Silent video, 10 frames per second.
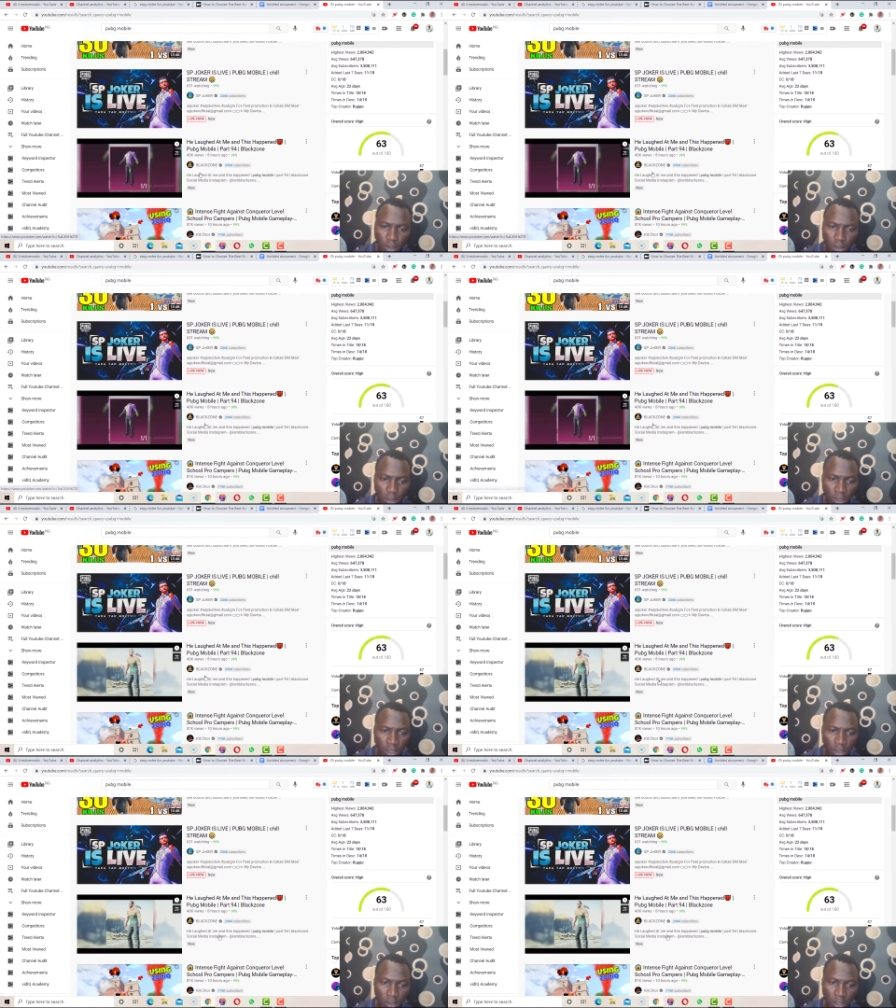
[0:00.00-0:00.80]
see
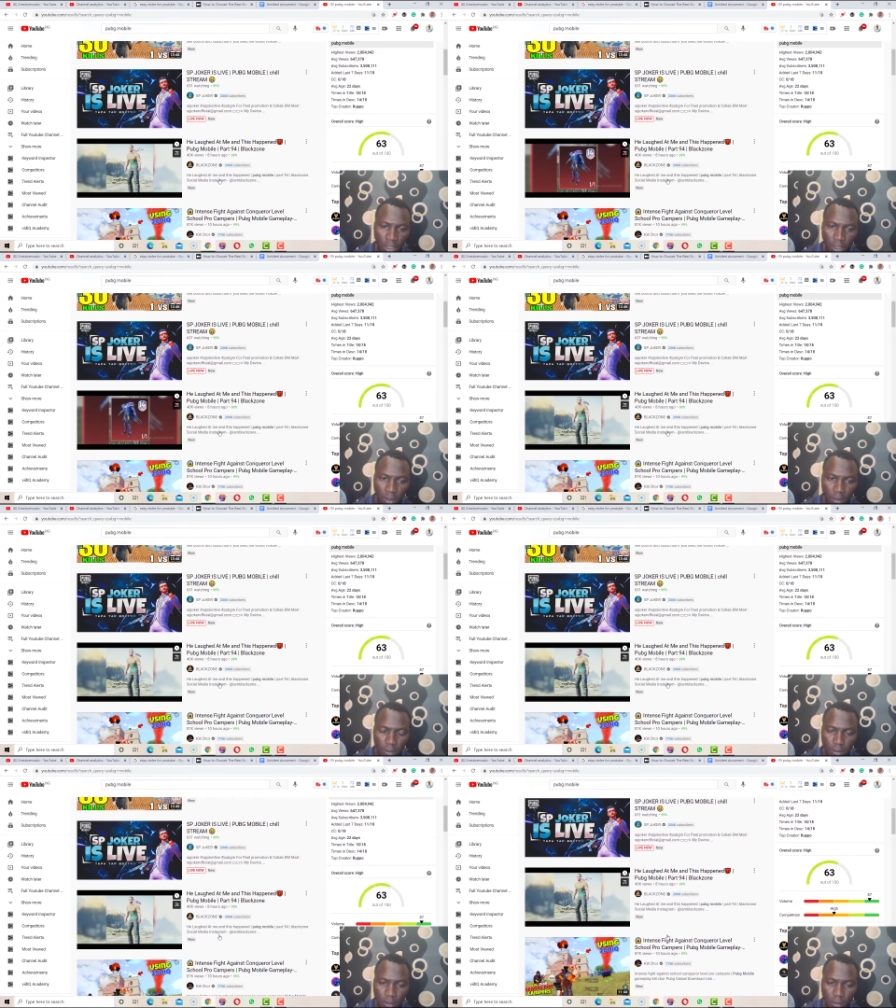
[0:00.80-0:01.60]
it here.
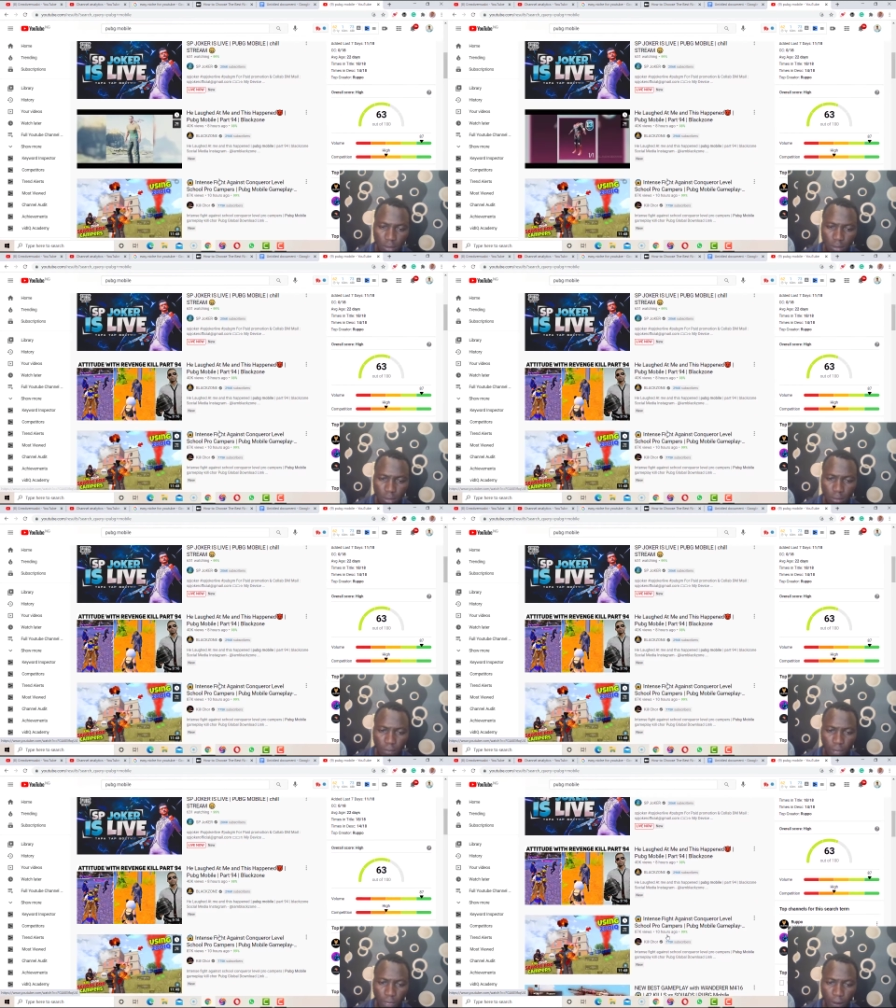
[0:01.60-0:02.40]

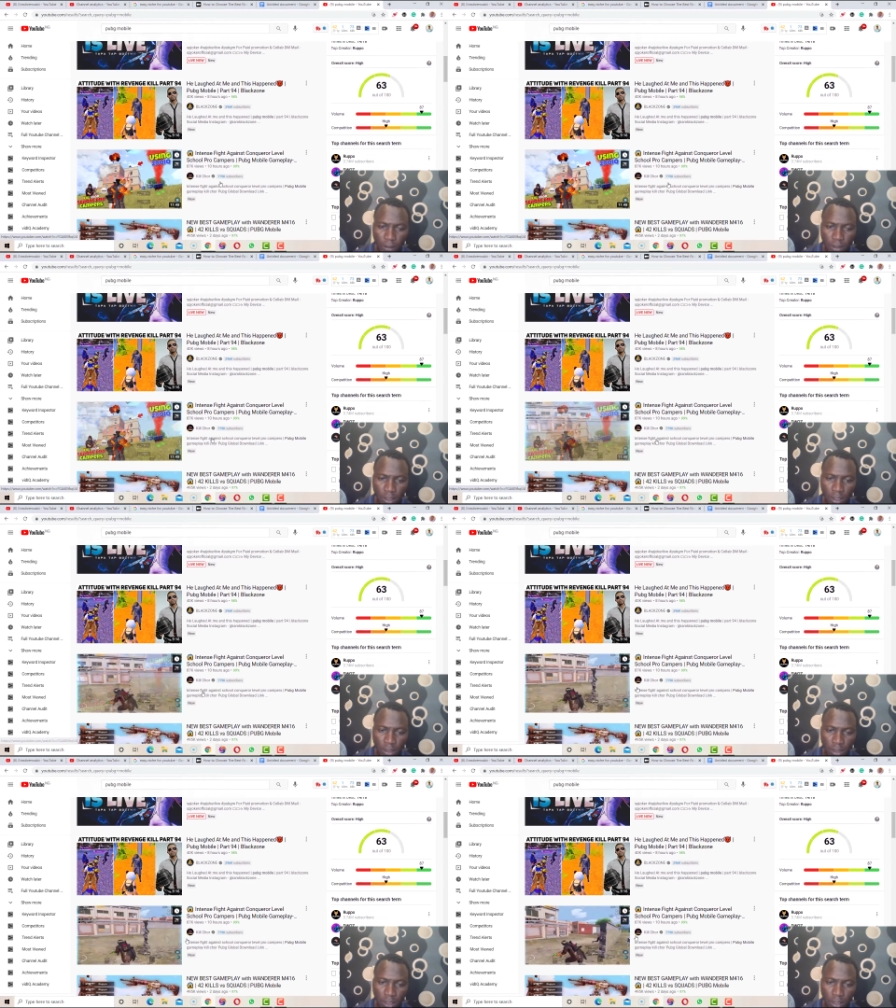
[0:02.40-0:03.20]
You can see
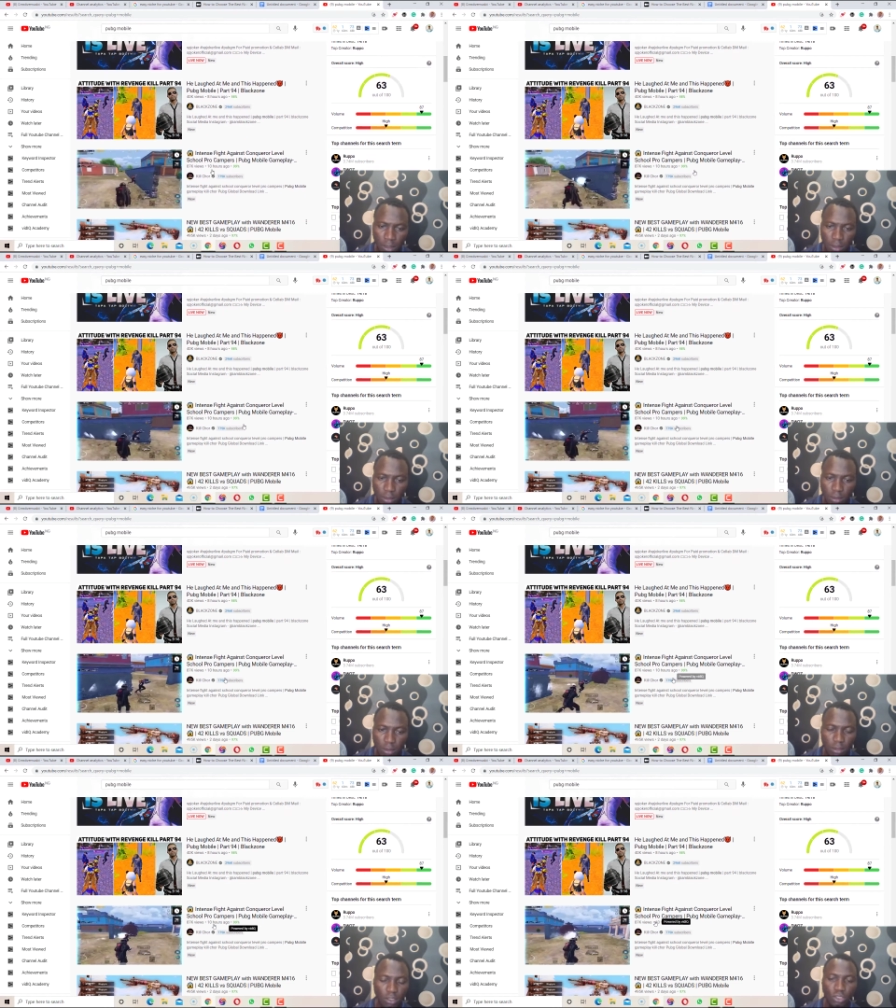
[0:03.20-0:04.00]
it here.
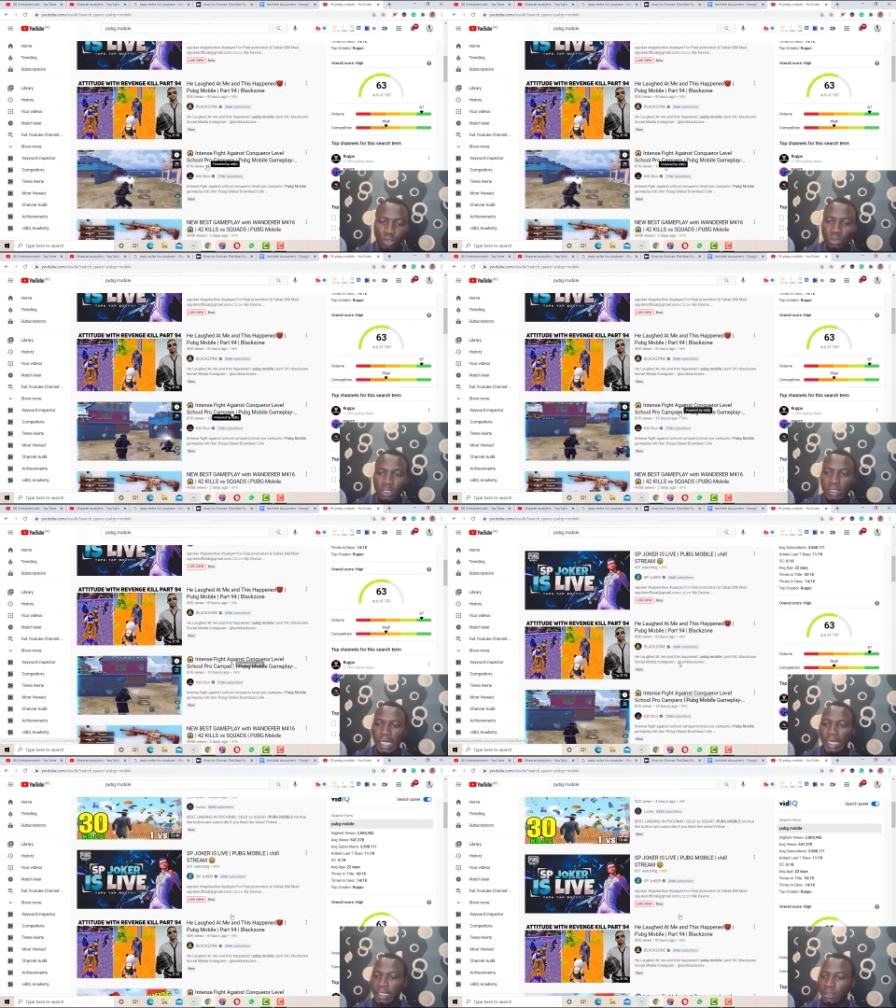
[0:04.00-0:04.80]
So this
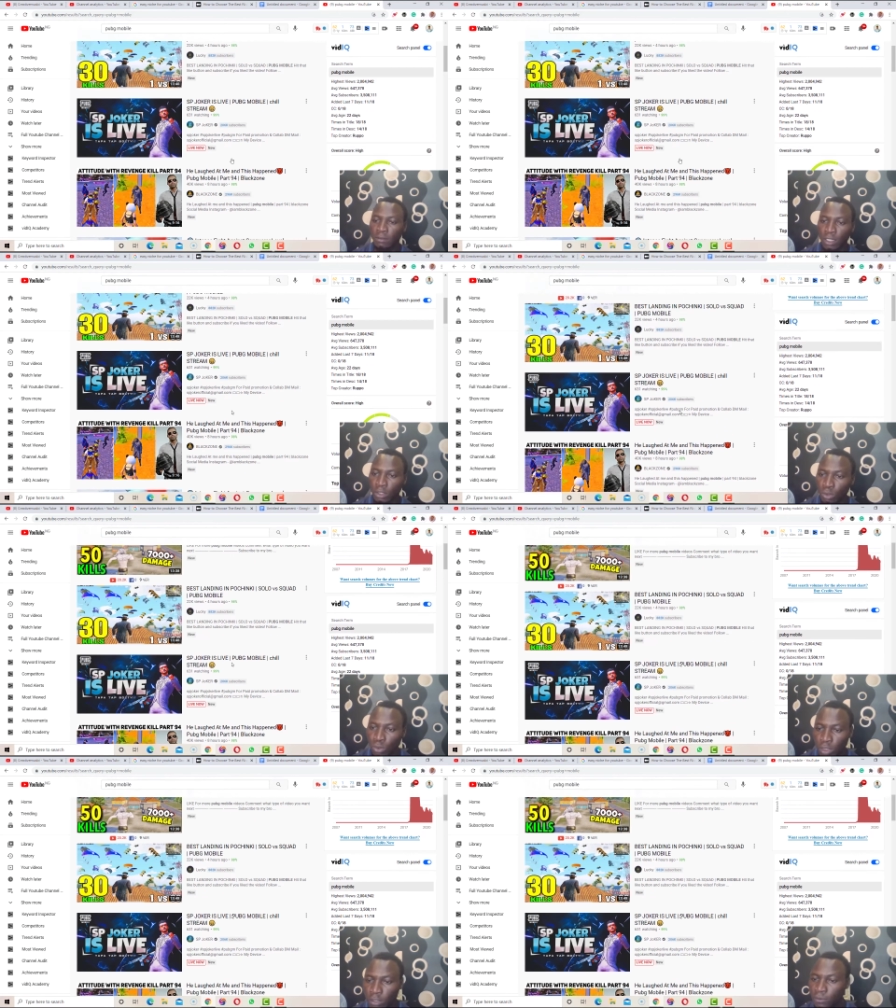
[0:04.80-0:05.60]
channel is very
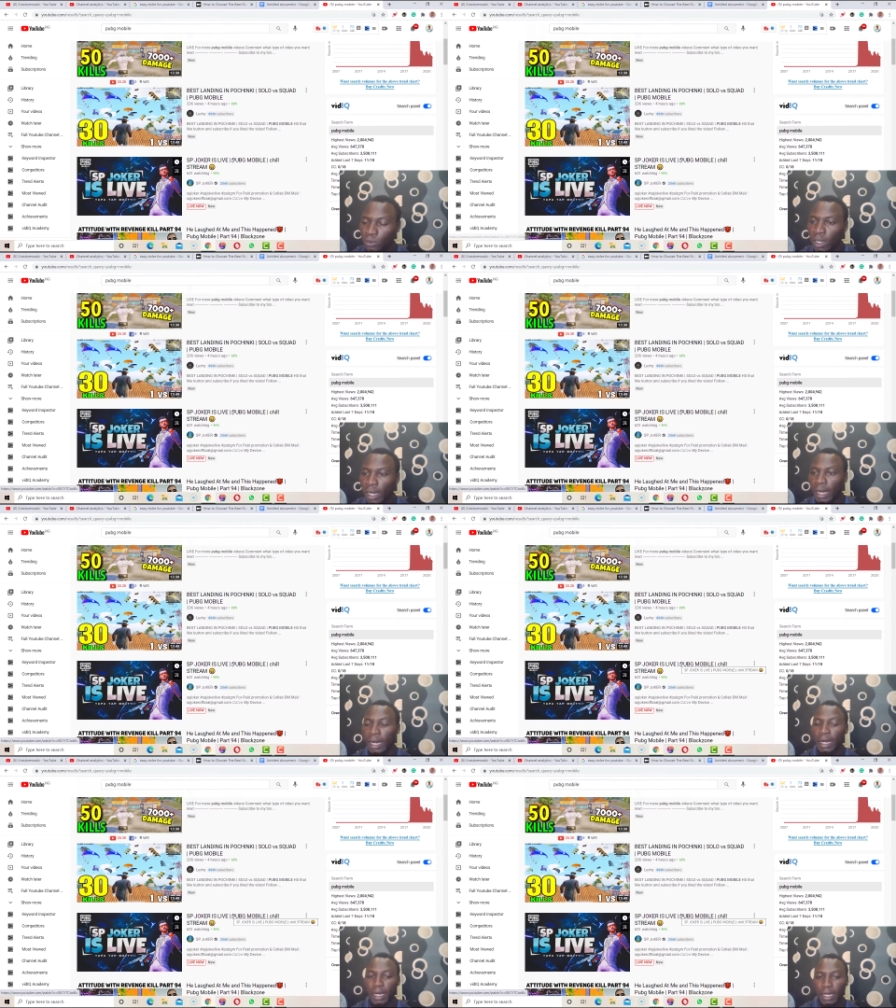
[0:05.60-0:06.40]
good if you are
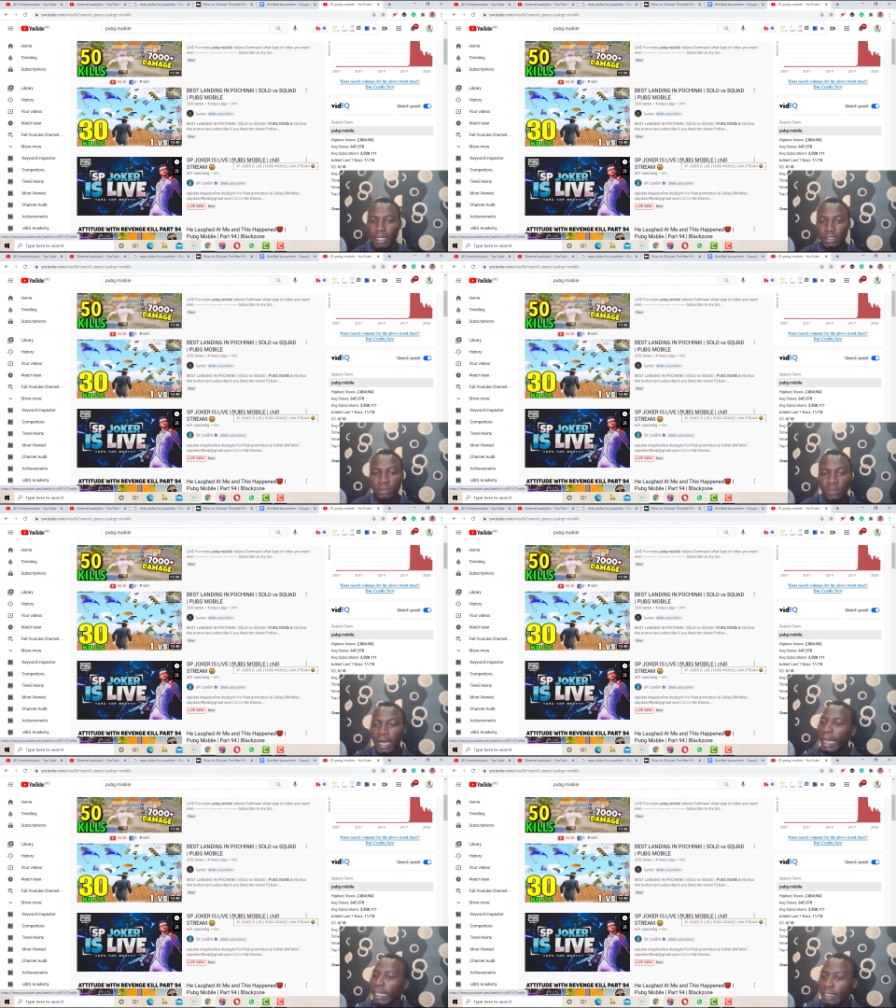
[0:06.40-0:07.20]

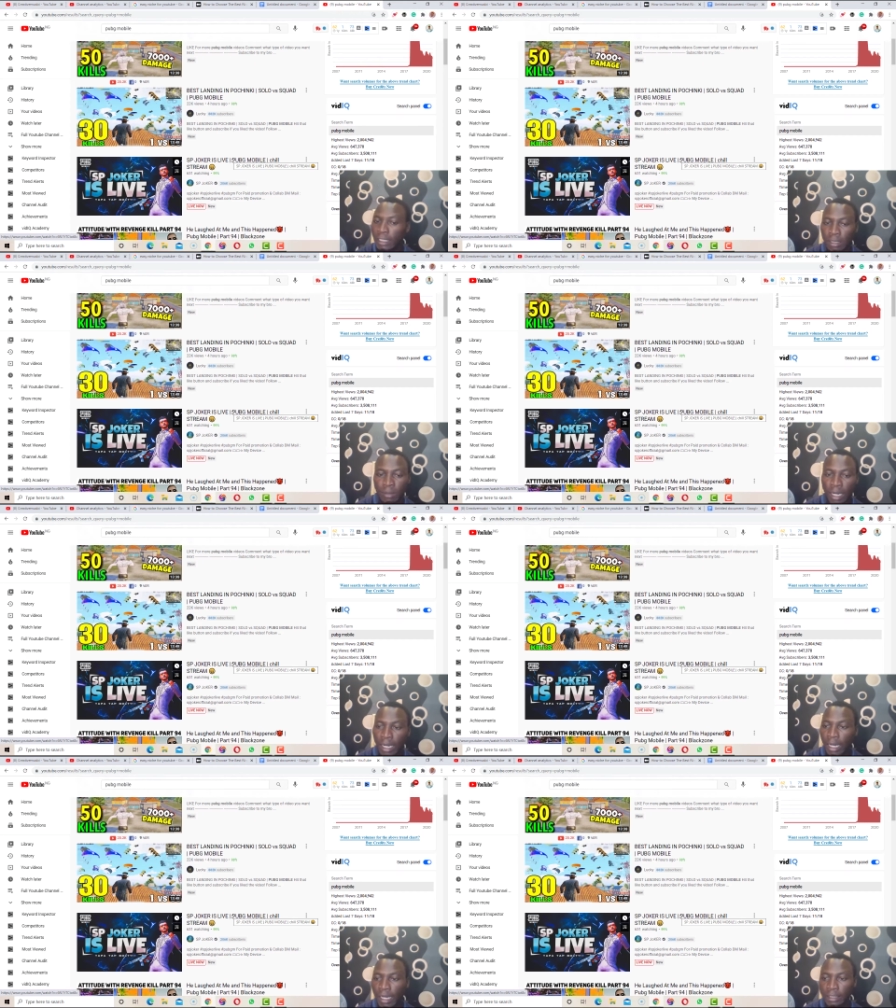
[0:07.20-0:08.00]
a
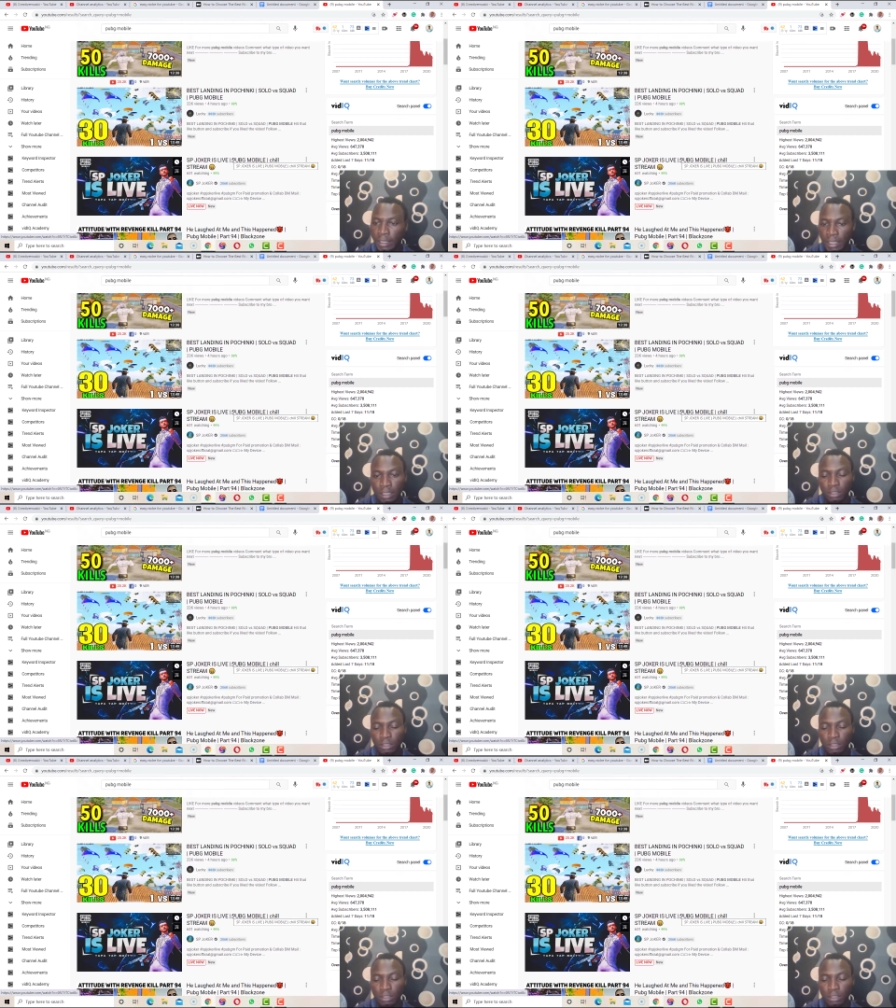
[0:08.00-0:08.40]
gamer addict,